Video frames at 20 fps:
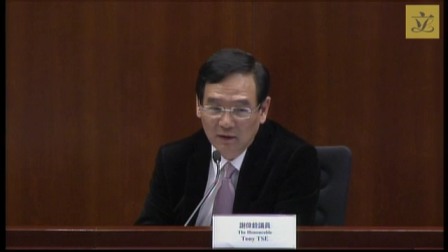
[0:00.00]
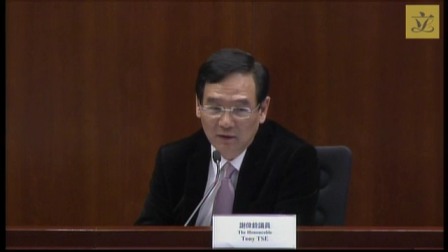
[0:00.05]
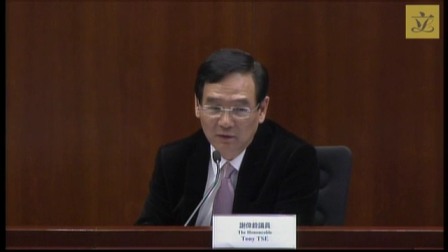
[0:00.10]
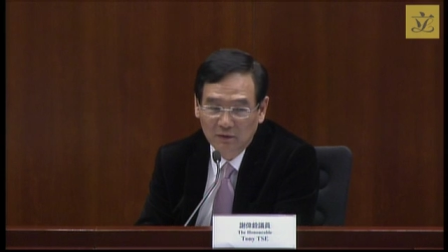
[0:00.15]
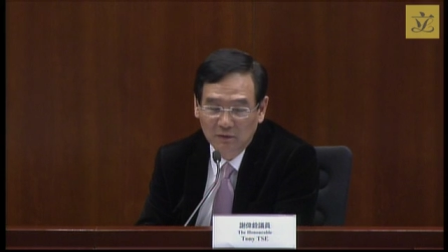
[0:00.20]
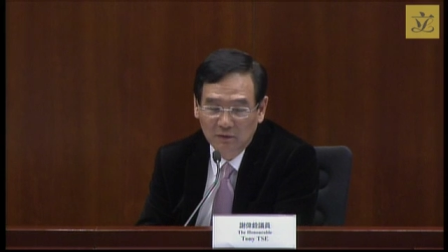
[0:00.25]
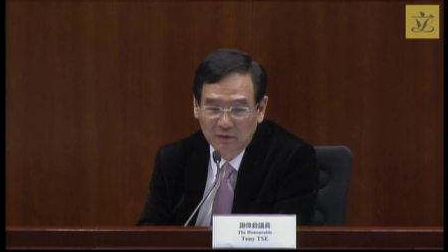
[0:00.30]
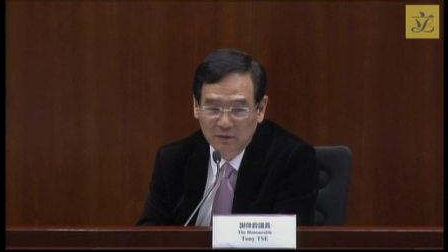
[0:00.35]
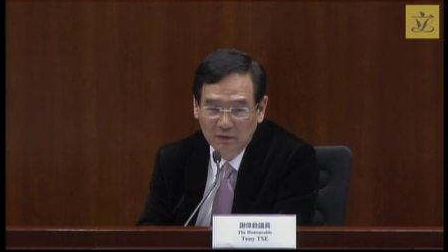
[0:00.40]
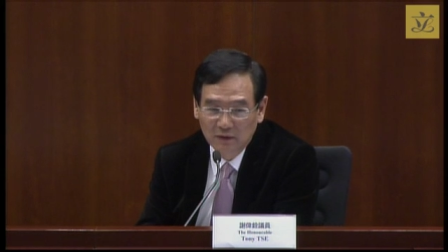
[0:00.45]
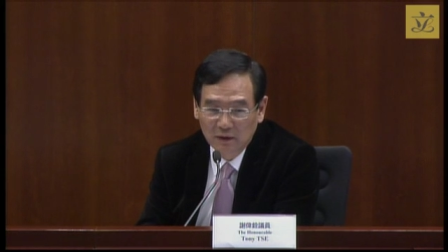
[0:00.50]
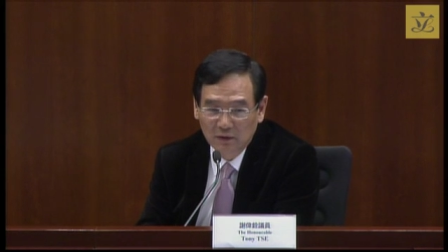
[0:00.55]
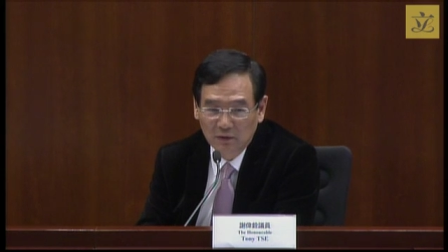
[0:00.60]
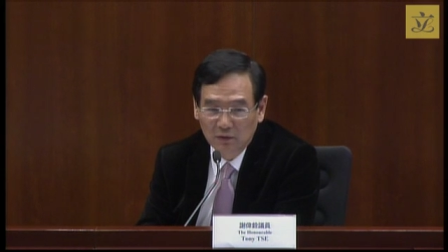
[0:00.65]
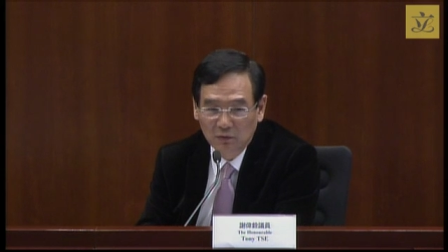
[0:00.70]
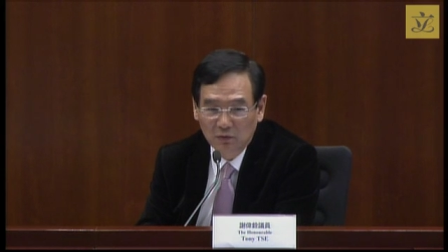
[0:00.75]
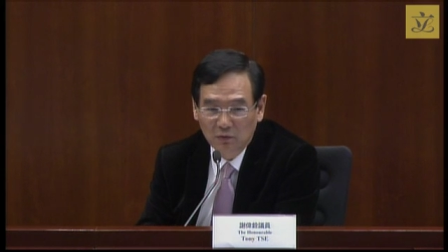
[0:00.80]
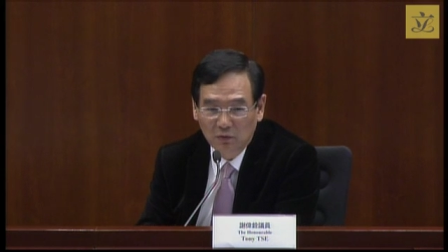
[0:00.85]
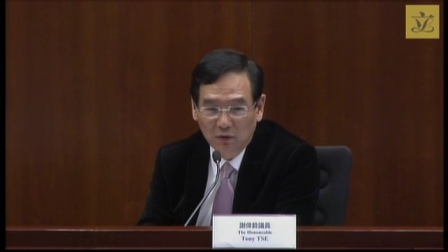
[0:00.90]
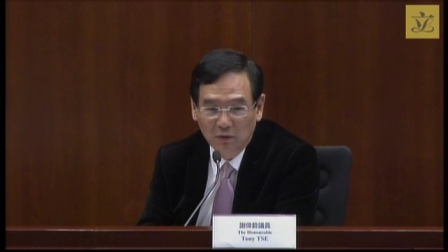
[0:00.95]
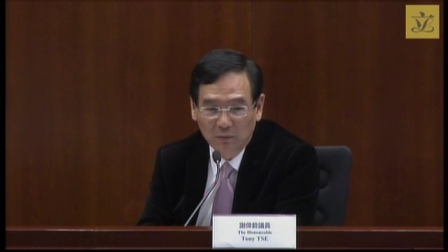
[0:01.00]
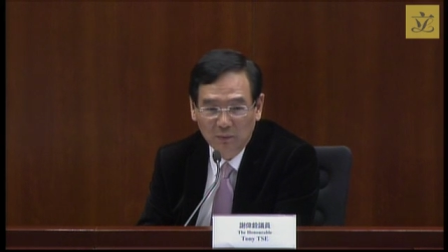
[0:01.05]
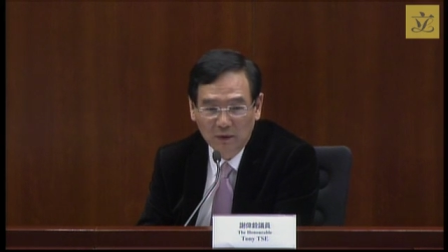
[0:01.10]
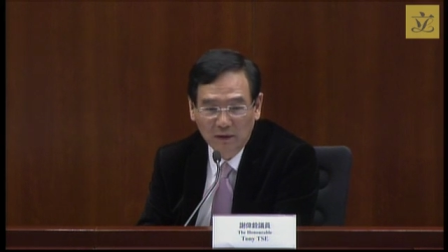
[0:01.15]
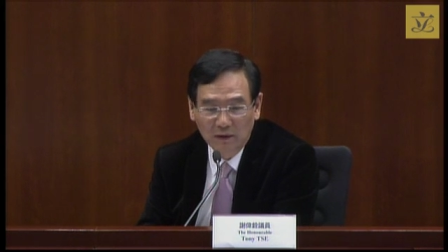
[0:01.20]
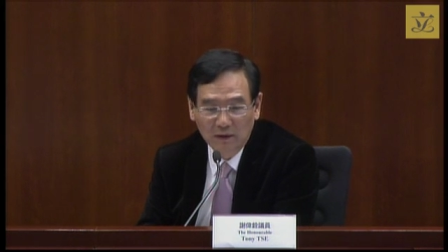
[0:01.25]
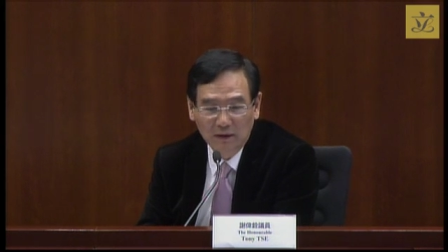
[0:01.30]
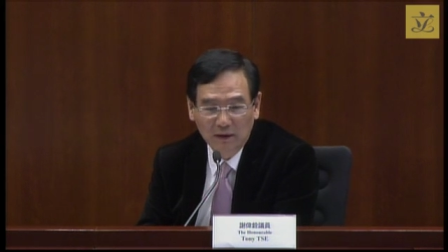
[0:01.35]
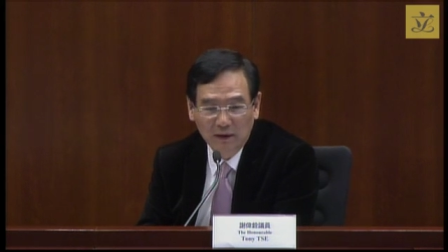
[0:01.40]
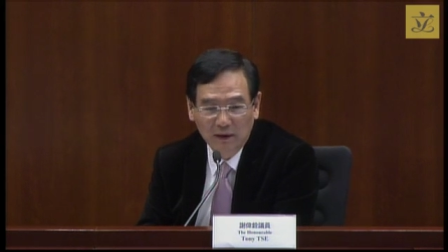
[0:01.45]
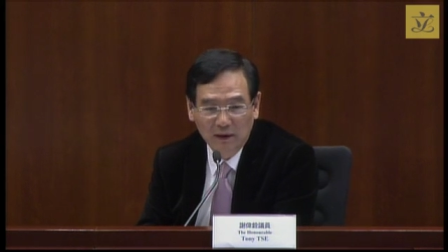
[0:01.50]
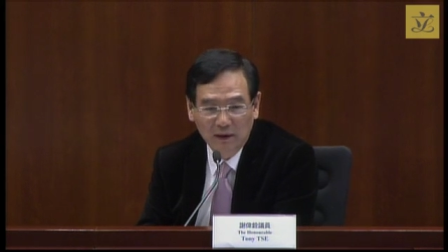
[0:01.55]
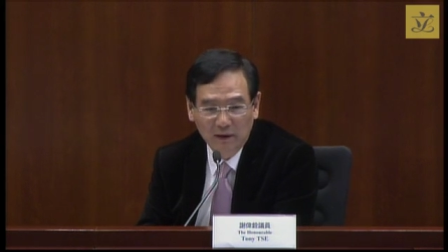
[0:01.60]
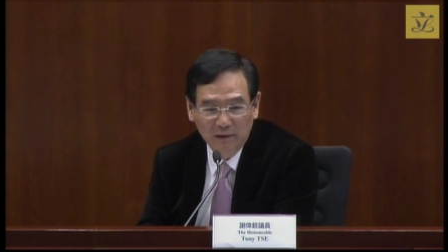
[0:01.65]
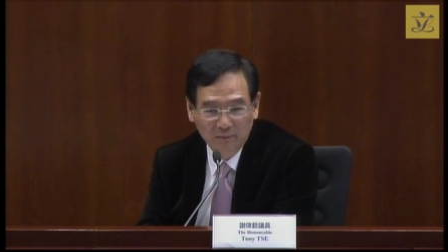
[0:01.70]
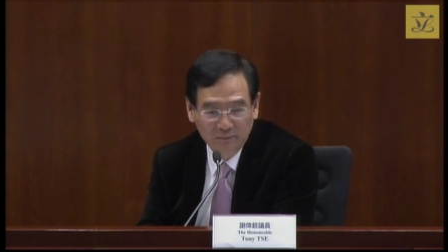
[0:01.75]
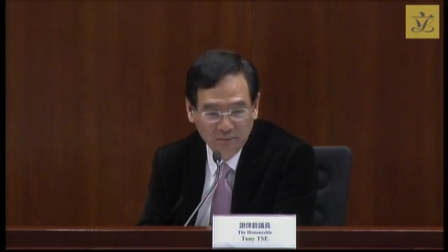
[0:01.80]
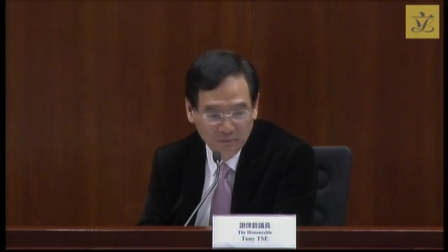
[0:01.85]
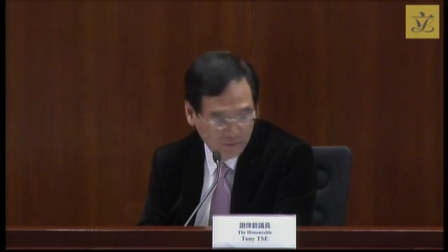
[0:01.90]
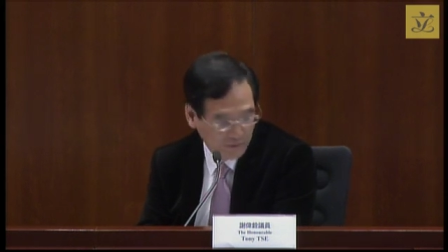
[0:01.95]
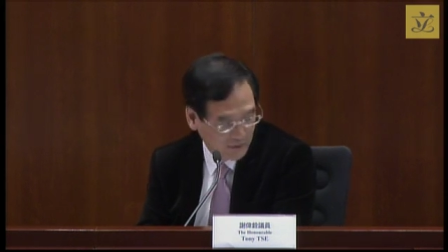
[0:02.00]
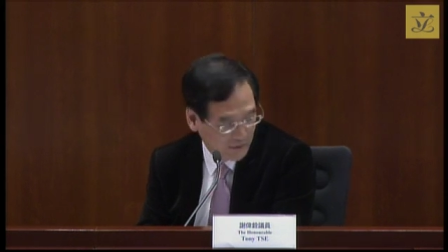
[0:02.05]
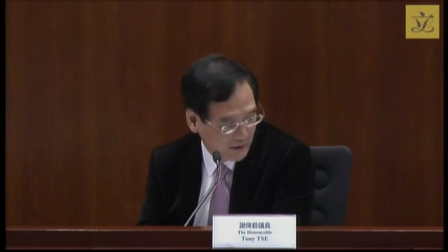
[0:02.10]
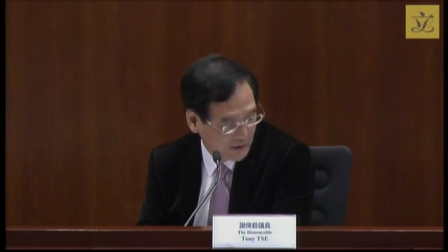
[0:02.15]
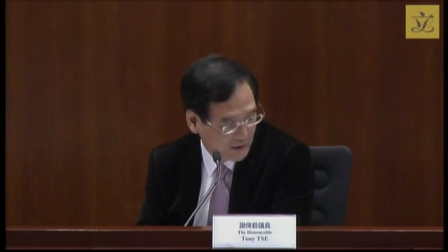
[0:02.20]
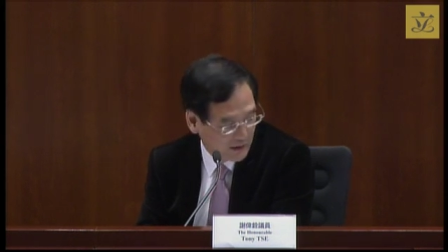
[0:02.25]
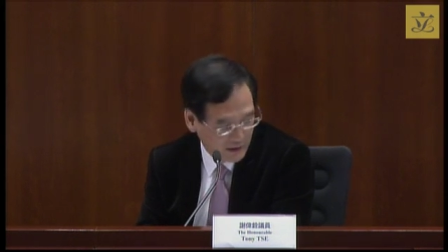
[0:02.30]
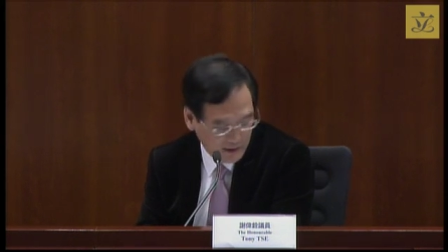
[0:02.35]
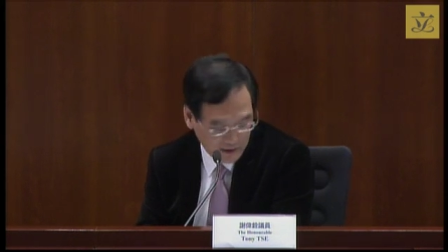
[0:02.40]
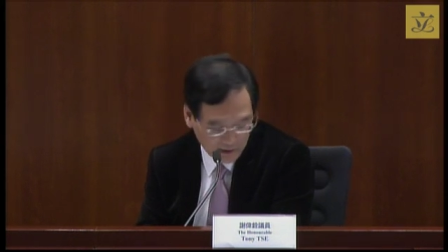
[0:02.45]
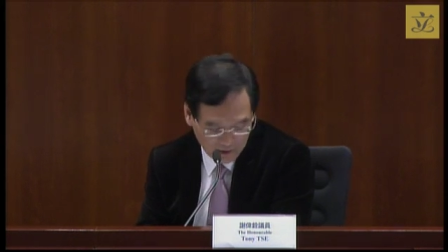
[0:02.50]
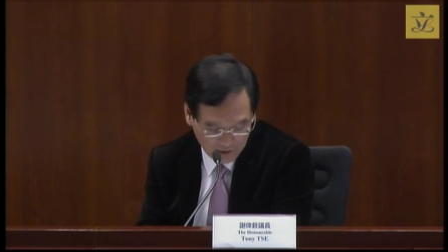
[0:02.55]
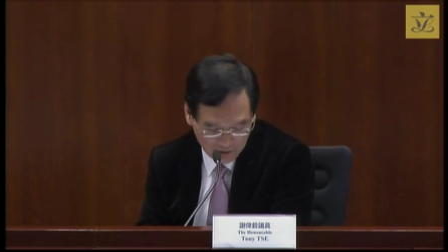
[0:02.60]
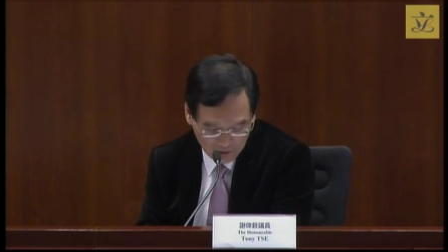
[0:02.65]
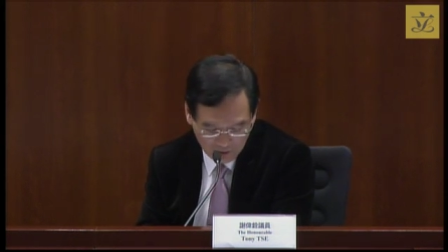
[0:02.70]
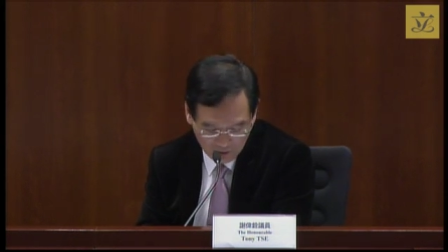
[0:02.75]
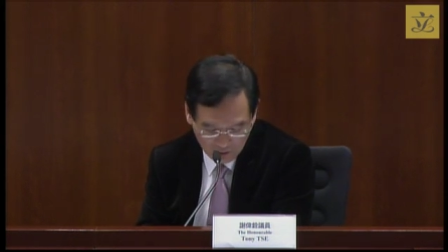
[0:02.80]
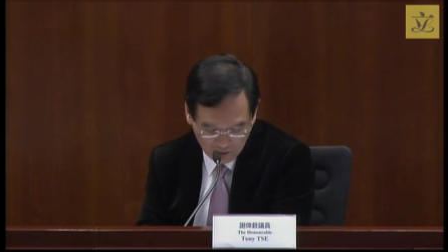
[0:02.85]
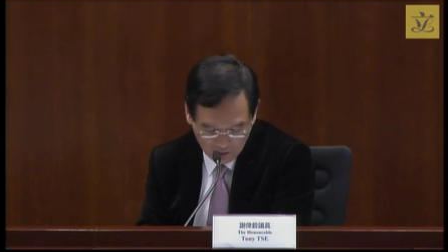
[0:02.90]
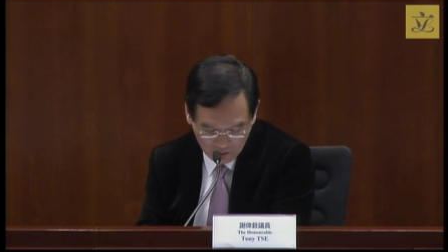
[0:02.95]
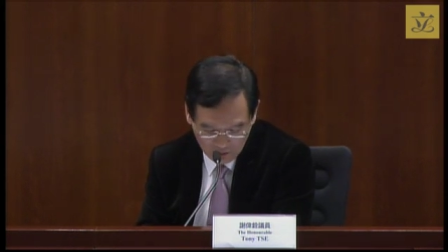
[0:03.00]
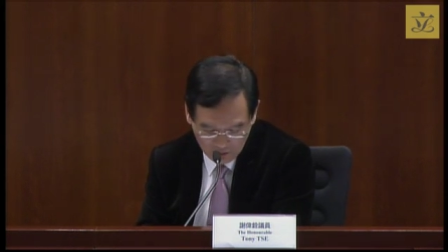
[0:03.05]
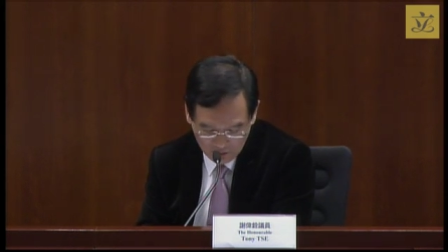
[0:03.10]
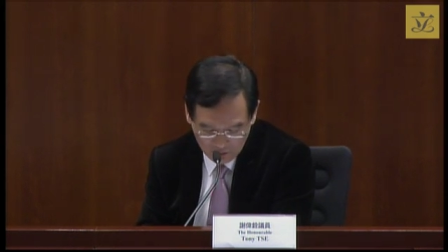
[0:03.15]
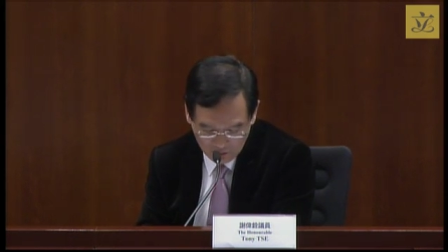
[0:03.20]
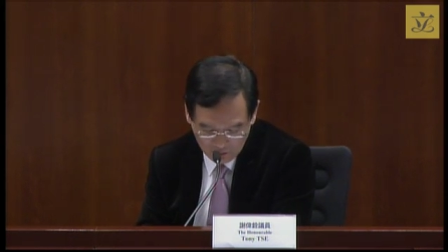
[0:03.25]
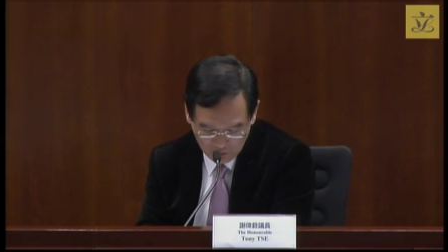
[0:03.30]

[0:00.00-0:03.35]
provide the relevant information